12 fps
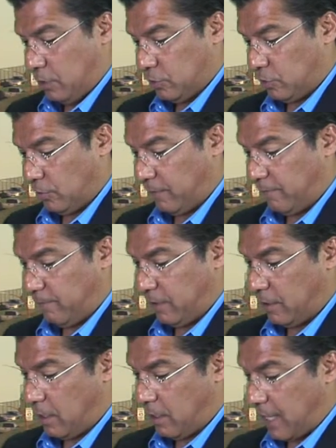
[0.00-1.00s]
So they fill
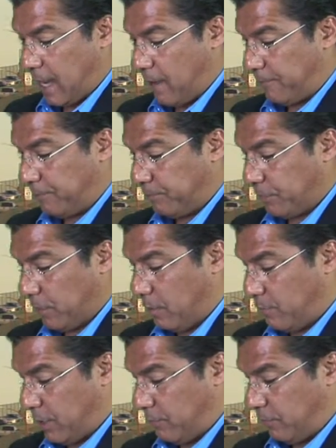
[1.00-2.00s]
it all out,
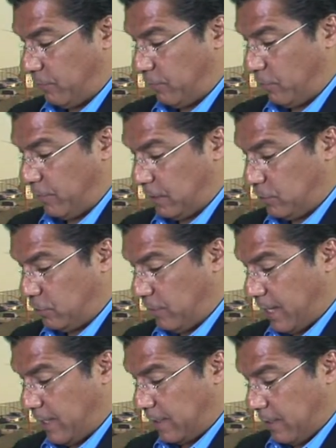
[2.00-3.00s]
but before they do
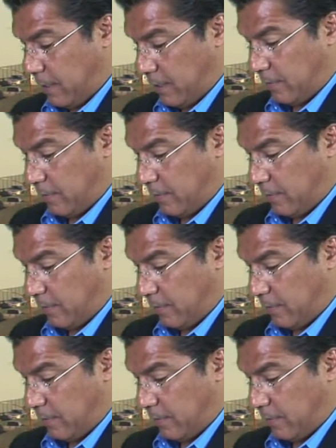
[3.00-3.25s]
that,